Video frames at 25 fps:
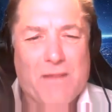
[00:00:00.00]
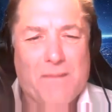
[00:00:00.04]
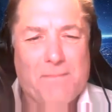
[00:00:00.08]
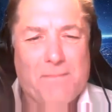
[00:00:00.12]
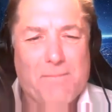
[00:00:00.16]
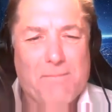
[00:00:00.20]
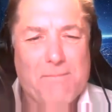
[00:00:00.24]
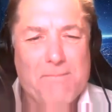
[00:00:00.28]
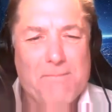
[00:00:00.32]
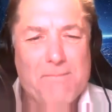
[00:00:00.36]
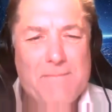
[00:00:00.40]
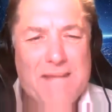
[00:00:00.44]

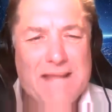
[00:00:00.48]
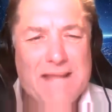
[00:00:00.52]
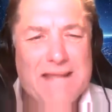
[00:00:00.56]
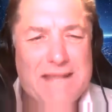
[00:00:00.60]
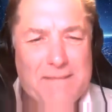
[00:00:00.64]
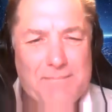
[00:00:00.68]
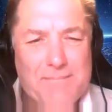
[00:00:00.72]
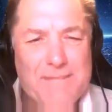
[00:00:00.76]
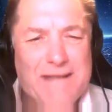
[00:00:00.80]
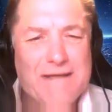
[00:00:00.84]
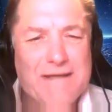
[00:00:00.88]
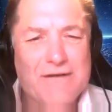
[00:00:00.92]

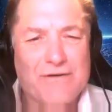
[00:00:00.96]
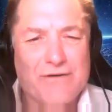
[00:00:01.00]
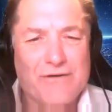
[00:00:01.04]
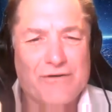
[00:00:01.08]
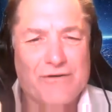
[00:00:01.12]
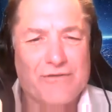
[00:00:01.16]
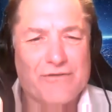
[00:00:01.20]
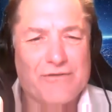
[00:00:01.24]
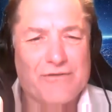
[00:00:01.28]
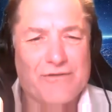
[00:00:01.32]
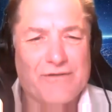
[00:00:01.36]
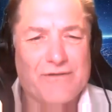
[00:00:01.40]

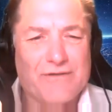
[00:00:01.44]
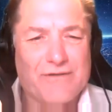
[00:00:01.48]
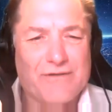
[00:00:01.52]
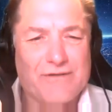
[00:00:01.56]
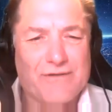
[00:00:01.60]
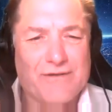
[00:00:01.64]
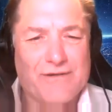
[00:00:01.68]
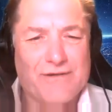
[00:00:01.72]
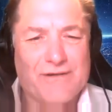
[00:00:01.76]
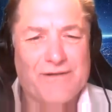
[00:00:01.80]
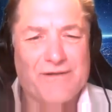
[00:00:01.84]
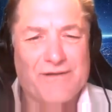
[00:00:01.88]
millimeters
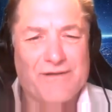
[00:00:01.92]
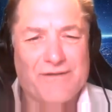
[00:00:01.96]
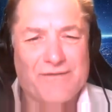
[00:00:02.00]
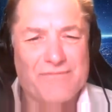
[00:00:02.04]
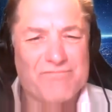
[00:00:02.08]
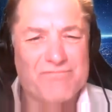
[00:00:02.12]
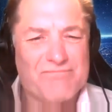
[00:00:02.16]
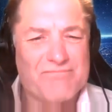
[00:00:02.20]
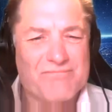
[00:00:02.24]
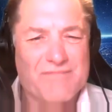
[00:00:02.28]
and